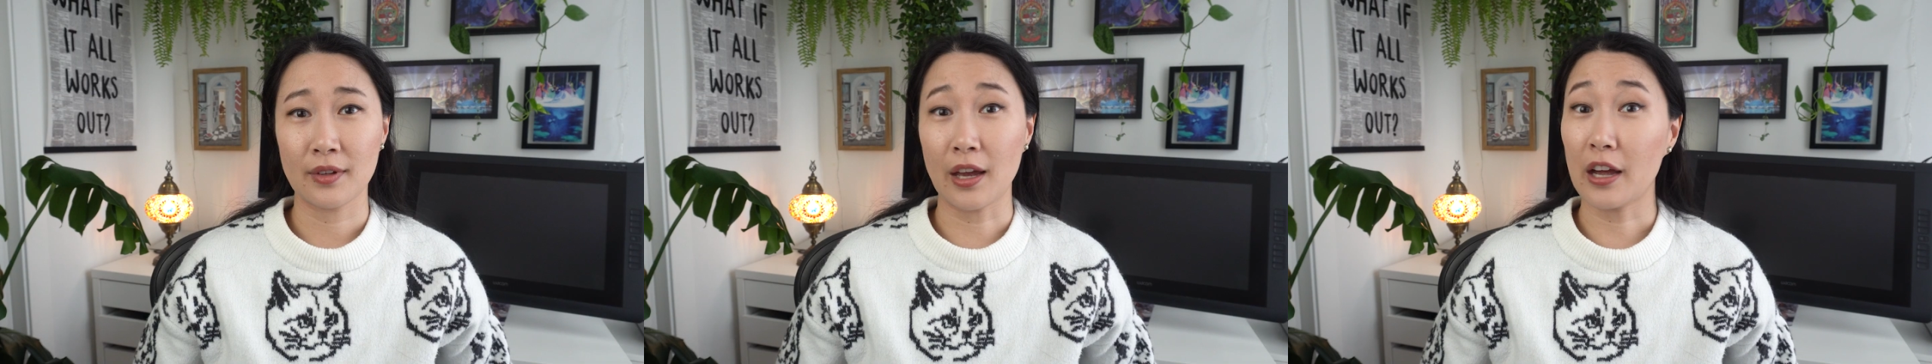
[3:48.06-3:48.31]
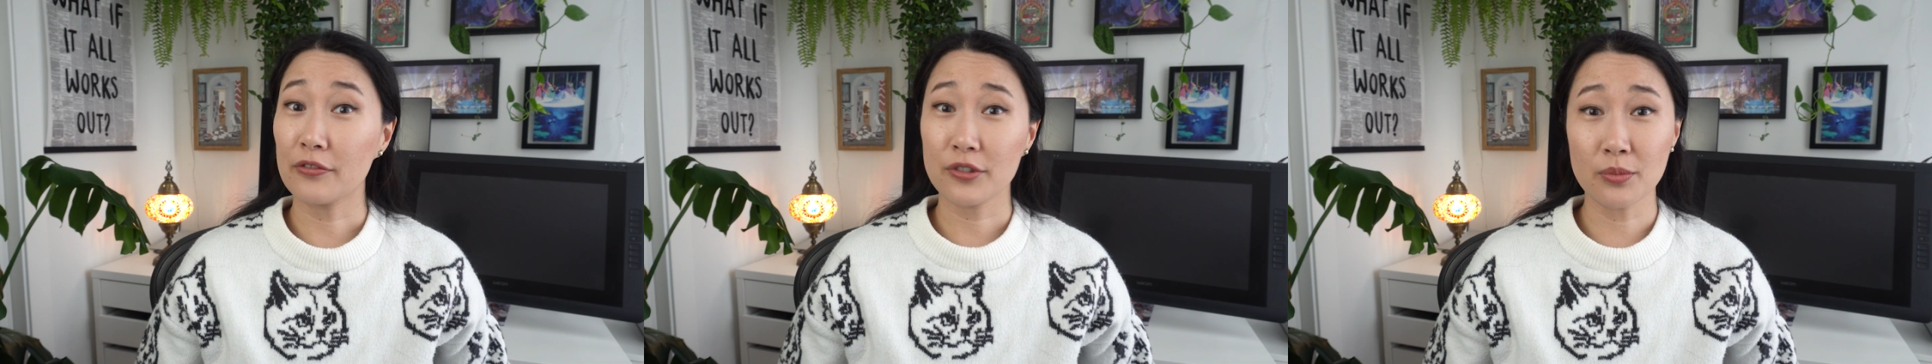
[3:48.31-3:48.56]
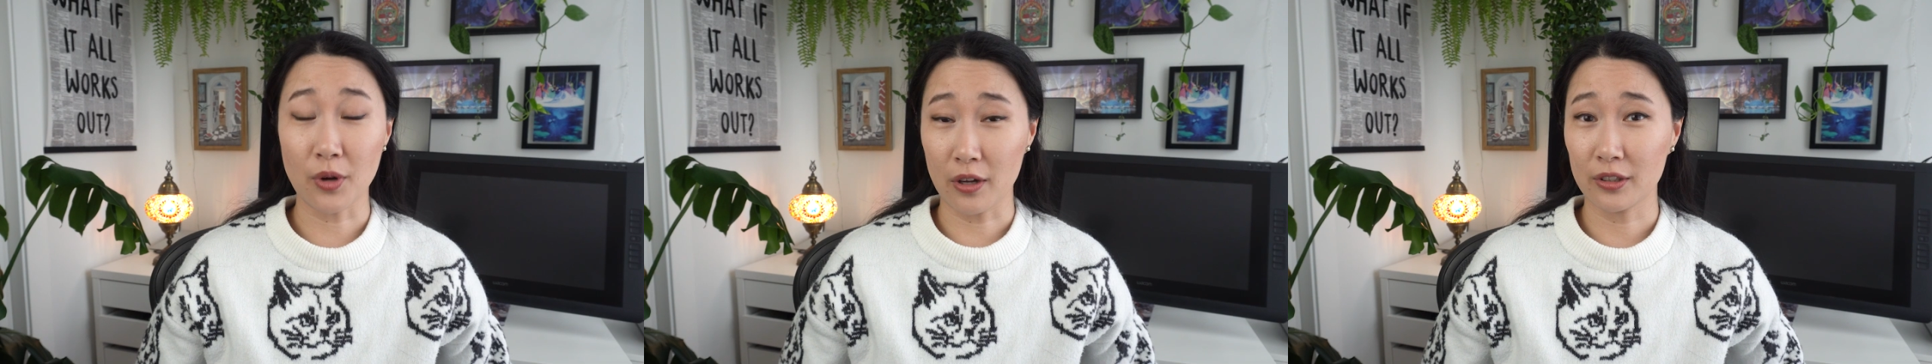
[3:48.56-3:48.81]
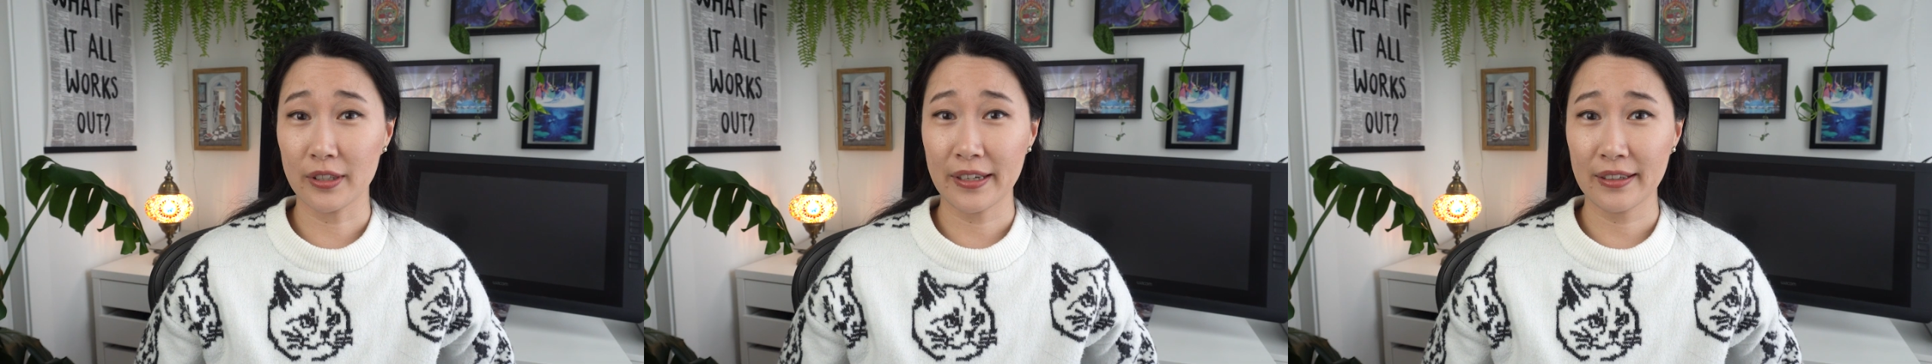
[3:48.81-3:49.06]
After
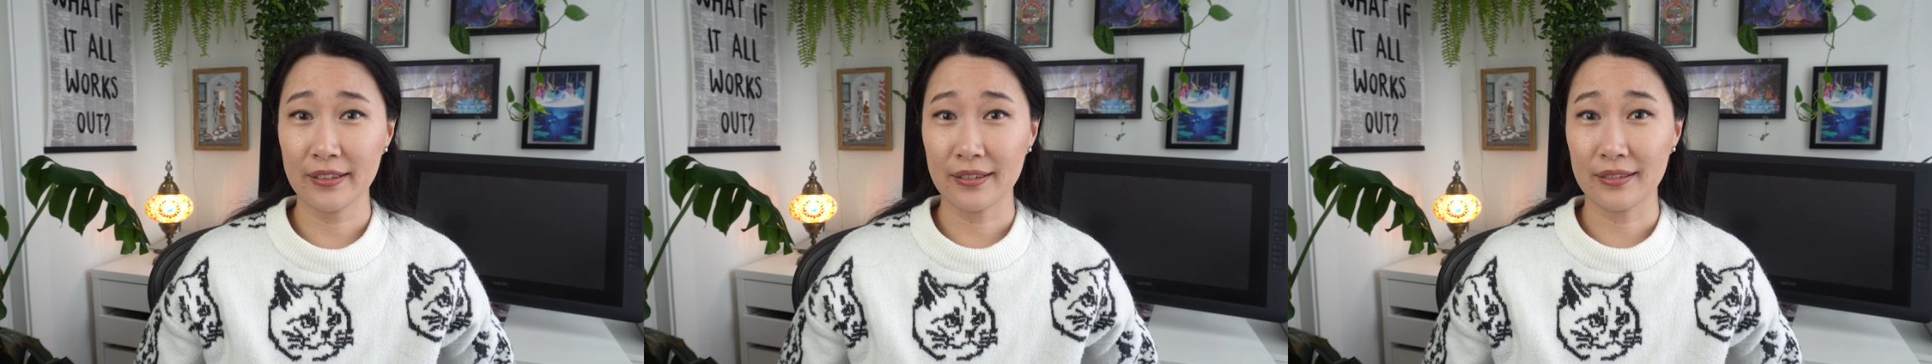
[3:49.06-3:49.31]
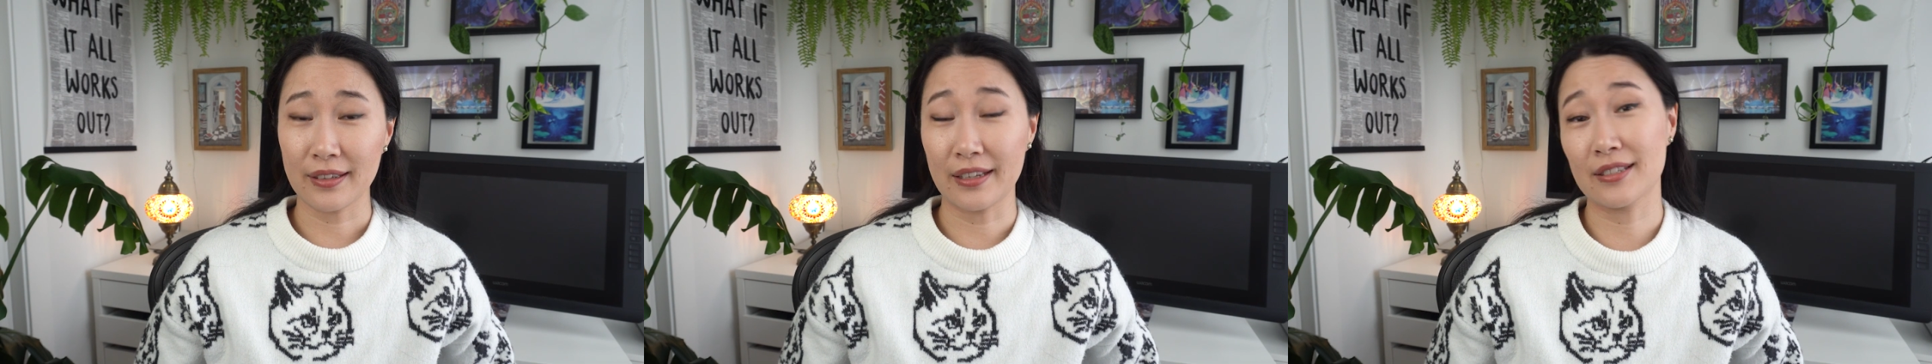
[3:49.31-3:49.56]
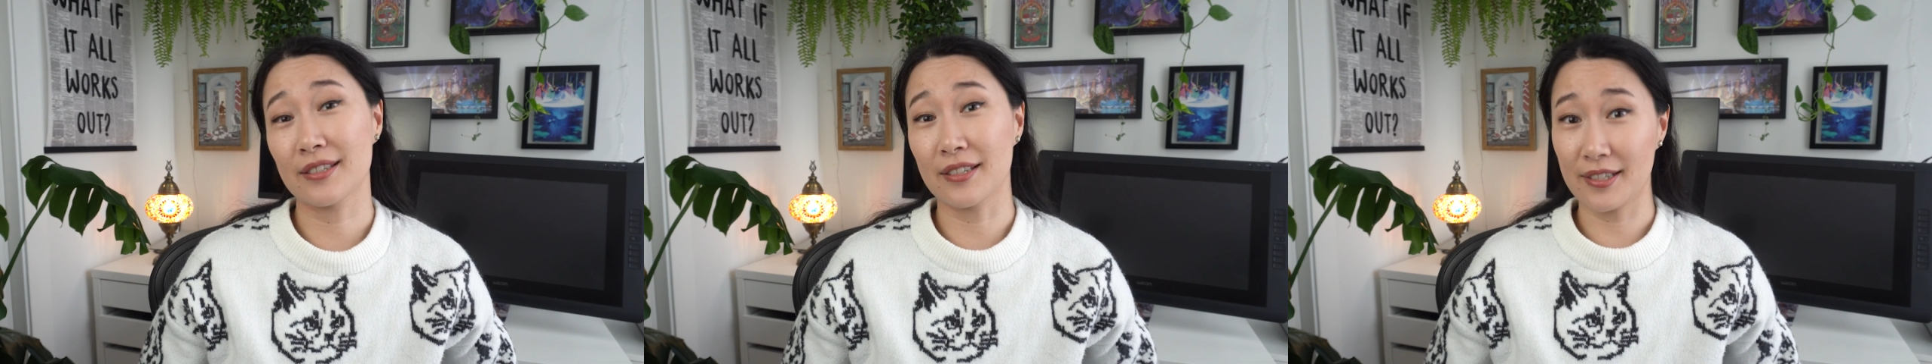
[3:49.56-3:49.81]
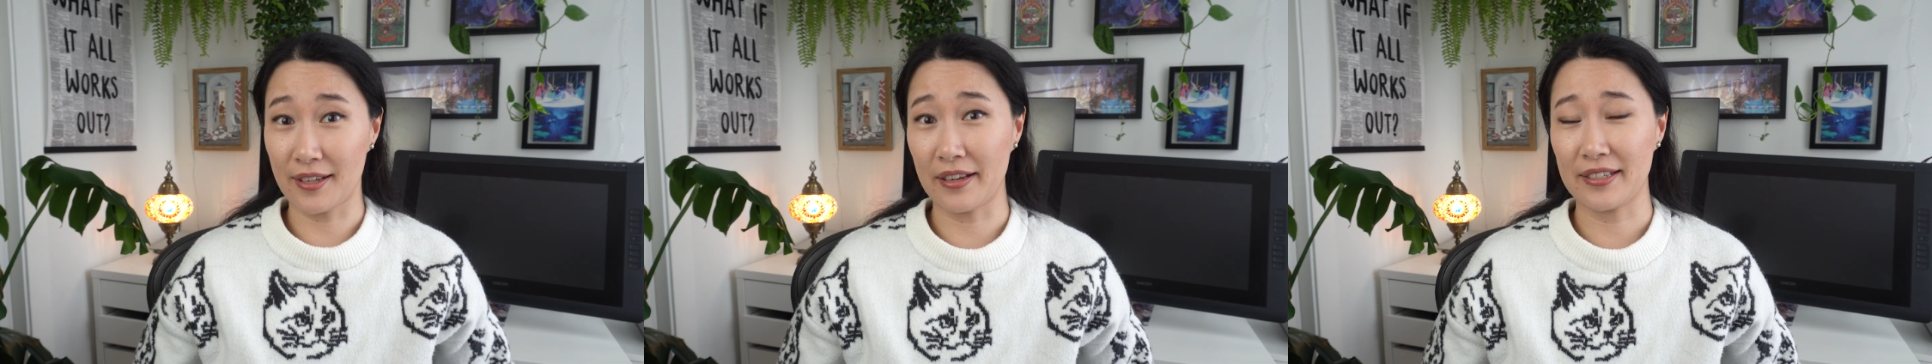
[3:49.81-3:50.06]
modeling, it's the
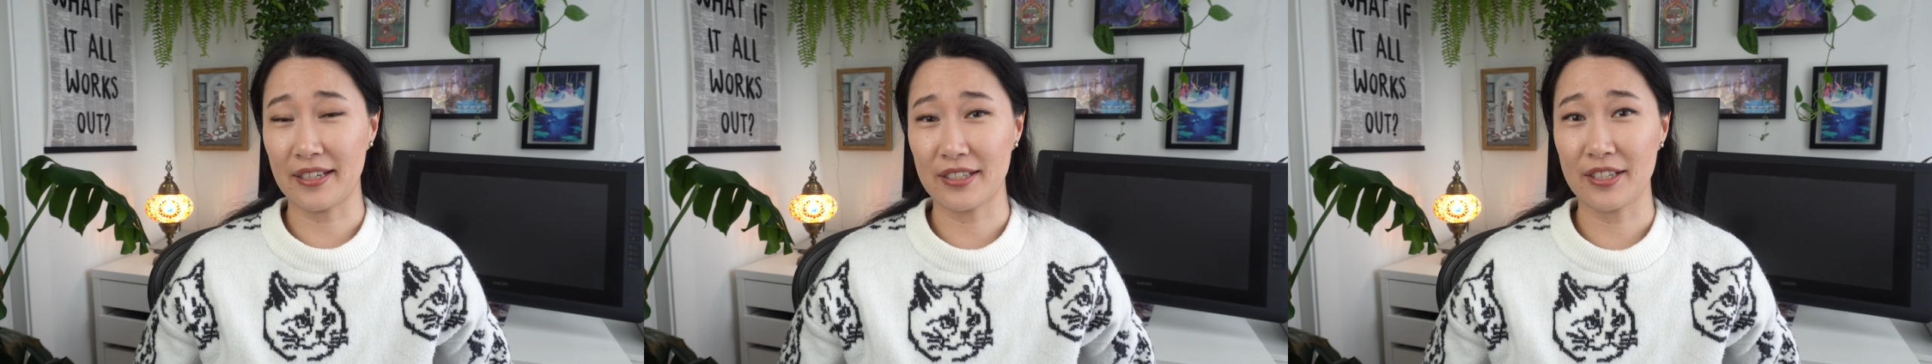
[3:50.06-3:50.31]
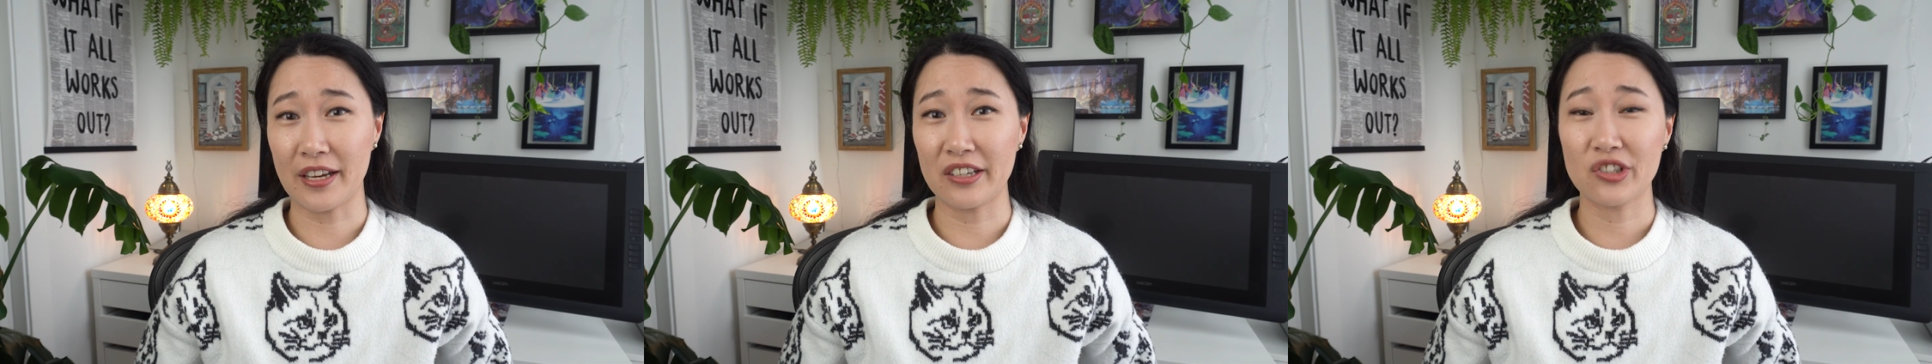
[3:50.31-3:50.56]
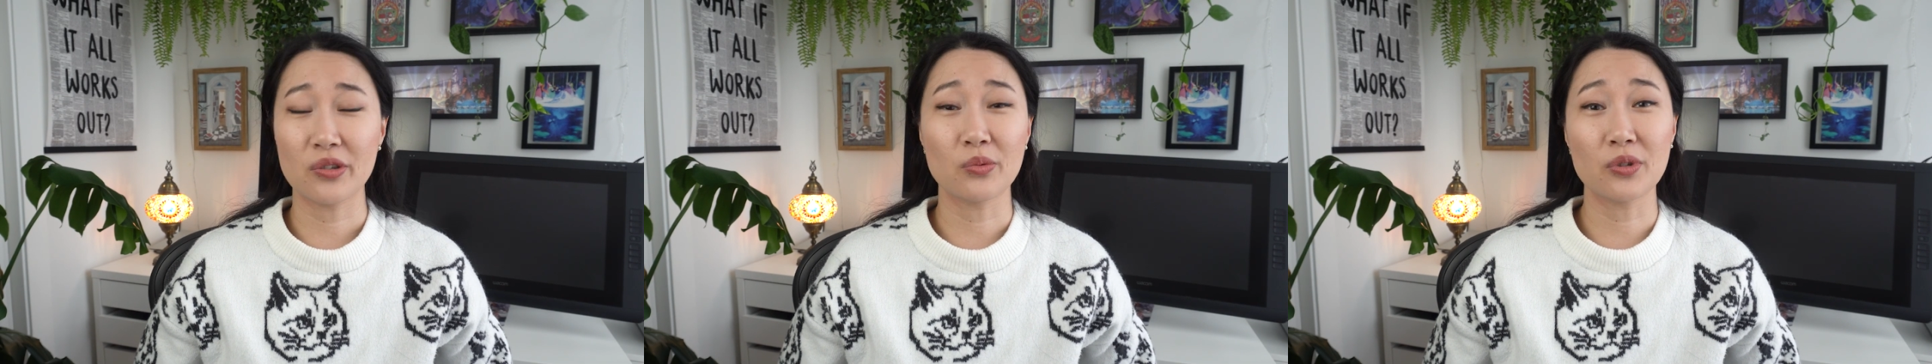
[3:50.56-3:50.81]
slicing stage,